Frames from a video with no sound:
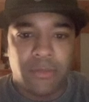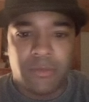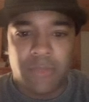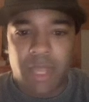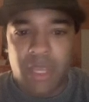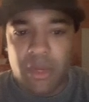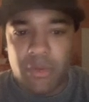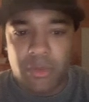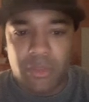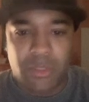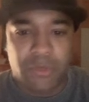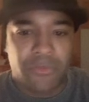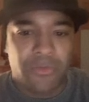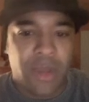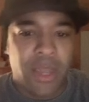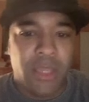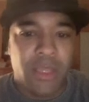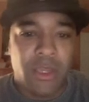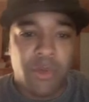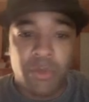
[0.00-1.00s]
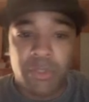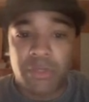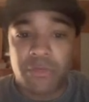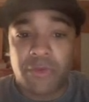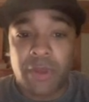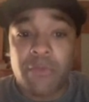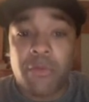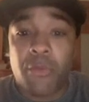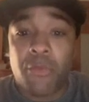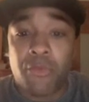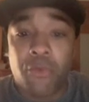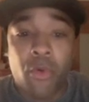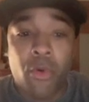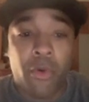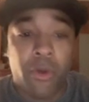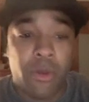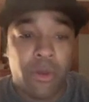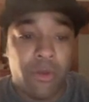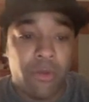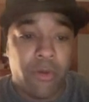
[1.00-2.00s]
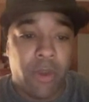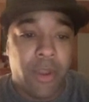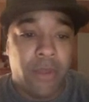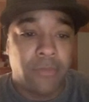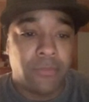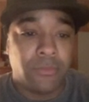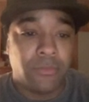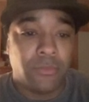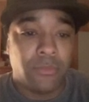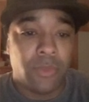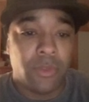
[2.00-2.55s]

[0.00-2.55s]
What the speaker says: Haney wants to fight. He wants to fight before it, right?